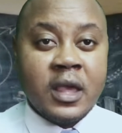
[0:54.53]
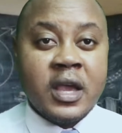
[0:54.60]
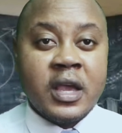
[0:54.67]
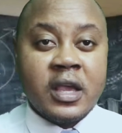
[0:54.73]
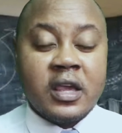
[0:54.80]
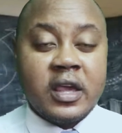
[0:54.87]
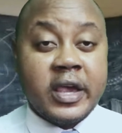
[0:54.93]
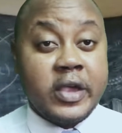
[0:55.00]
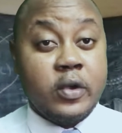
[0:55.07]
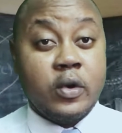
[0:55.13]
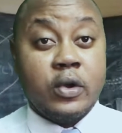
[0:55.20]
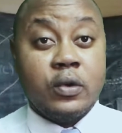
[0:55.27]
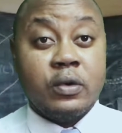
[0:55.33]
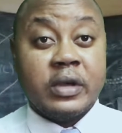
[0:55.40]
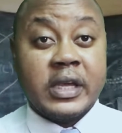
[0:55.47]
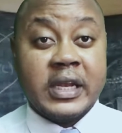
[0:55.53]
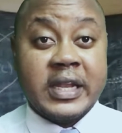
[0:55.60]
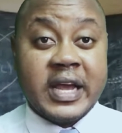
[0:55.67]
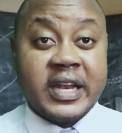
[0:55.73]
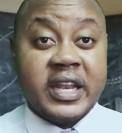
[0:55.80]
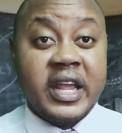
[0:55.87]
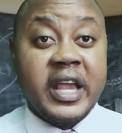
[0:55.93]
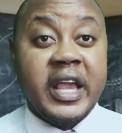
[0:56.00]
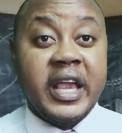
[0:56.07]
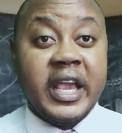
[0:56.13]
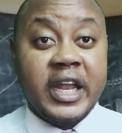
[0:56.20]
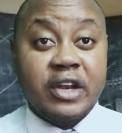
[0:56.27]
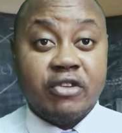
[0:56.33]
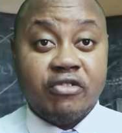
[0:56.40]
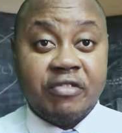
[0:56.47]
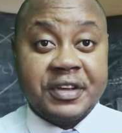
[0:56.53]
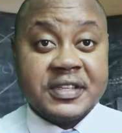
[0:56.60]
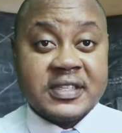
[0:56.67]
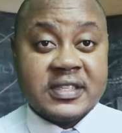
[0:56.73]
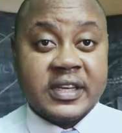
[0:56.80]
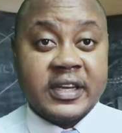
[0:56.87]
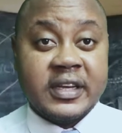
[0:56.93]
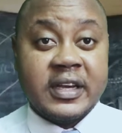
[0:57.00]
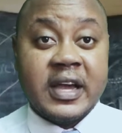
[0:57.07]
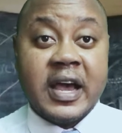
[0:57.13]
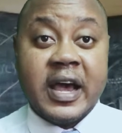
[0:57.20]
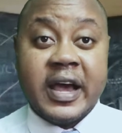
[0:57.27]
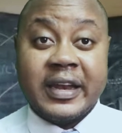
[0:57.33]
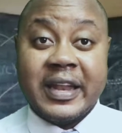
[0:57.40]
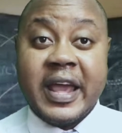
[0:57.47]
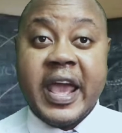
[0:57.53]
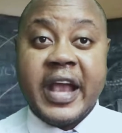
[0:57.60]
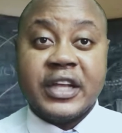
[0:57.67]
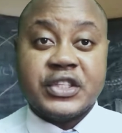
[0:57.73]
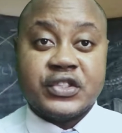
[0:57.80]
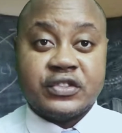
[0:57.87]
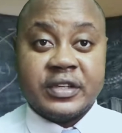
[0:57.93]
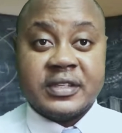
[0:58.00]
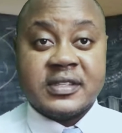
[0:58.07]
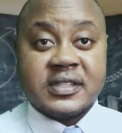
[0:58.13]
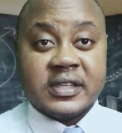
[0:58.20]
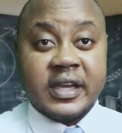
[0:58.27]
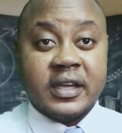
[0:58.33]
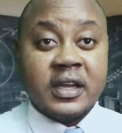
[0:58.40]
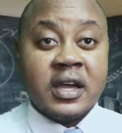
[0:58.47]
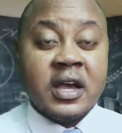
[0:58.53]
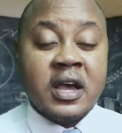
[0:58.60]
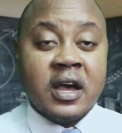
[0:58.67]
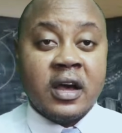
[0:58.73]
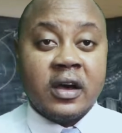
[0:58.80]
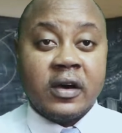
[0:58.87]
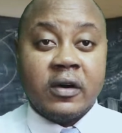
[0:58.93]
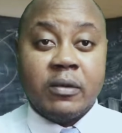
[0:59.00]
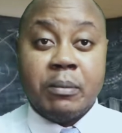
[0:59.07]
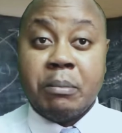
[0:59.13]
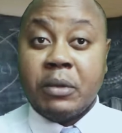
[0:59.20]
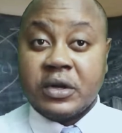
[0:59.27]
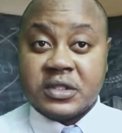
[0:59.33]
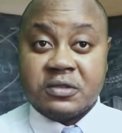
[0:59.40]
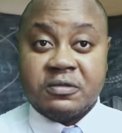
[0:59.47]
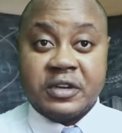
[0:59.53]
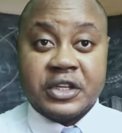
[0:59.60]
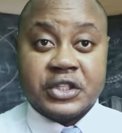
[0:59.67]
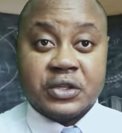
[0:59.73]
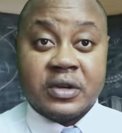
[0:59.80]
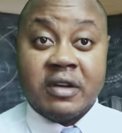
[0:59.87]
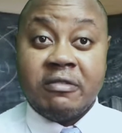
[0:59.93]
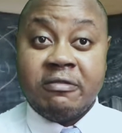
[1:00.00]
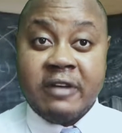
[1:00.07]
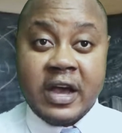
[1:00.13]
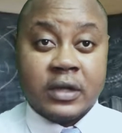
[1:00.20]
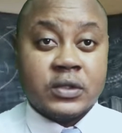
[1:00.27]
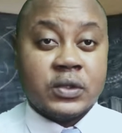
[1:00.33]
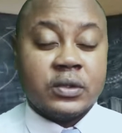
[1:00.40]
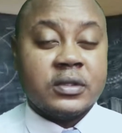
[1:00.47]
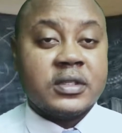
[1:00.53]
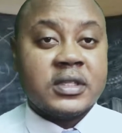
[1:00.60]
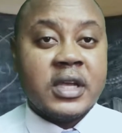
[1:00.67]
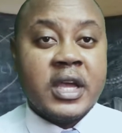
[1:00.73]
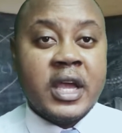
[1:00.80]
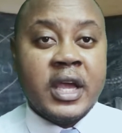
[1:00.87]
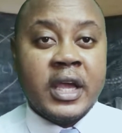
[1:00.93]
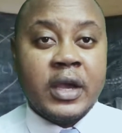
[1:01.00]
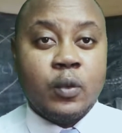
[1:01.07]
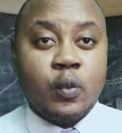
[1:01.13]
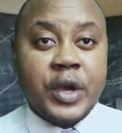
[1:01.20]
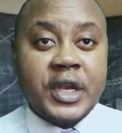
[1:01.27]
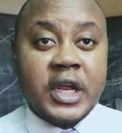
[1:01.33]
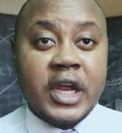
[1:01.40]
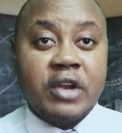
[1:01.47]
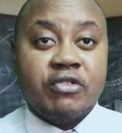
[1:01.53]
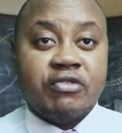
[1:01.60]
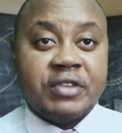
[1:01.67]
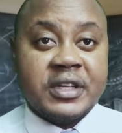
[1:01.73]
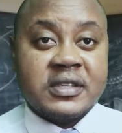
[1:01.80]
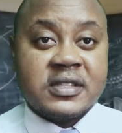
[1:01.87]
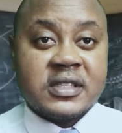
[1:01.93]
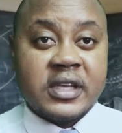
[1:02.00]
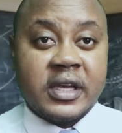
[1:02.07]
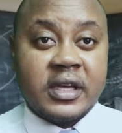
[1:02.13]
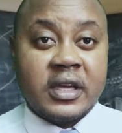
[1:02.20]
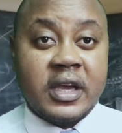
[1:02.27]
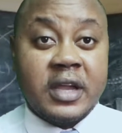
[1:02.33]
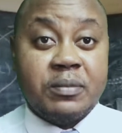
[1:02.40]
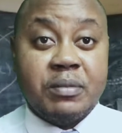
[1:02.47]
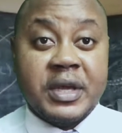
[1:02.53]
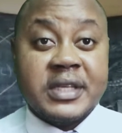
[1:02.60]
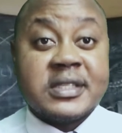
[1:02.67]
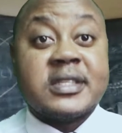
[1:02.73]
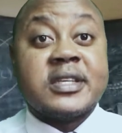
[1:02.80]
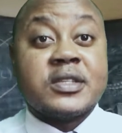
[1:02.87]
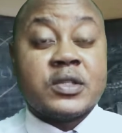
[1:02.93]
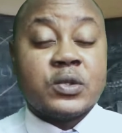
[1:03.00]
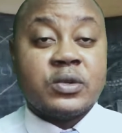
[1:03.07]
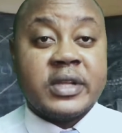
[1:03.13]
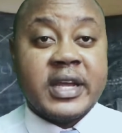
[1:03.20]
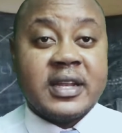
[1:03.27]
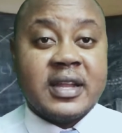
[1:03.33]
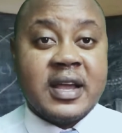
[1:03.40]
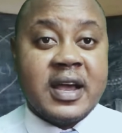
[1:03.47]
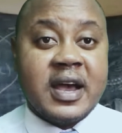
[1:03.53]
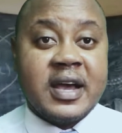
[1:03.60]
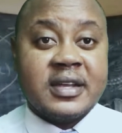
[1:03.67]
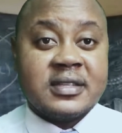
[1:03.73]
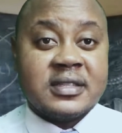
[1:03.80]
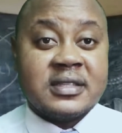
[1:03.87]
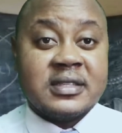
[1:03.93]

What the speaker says: Here you're looking at intrinsic and extrinsic motivational factors. With intrinsic, it means the student has